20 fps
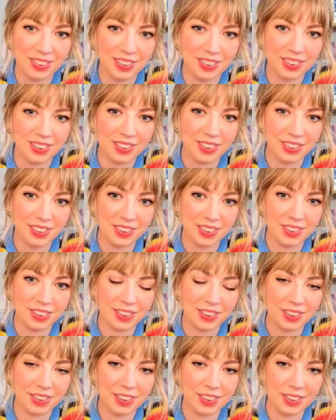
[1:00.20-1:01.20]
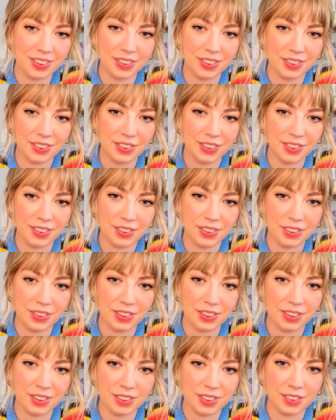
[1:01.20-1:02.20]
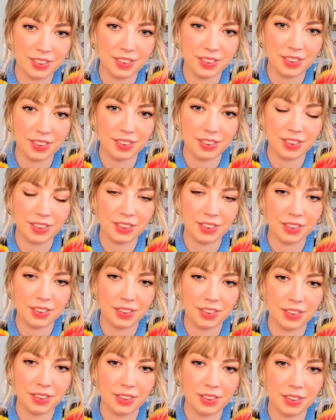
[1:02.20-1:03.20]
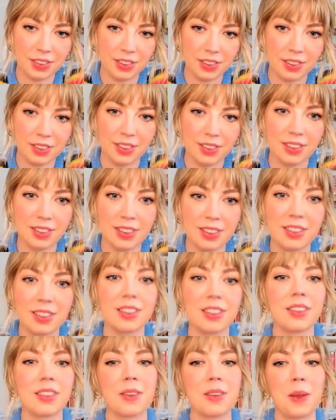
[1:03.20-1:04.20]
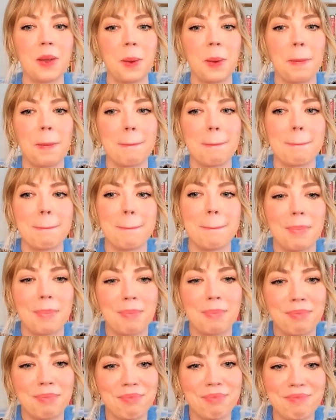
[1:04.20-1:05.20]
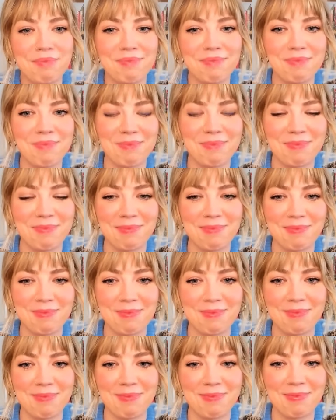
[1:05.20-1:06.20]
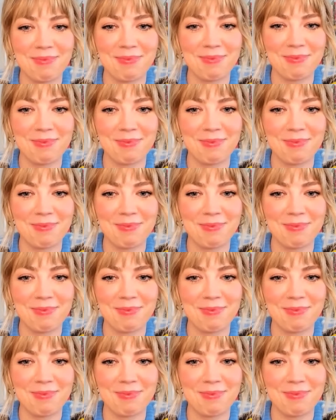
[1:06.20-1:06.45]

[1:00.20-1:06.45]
No words are spoken by the person on screen.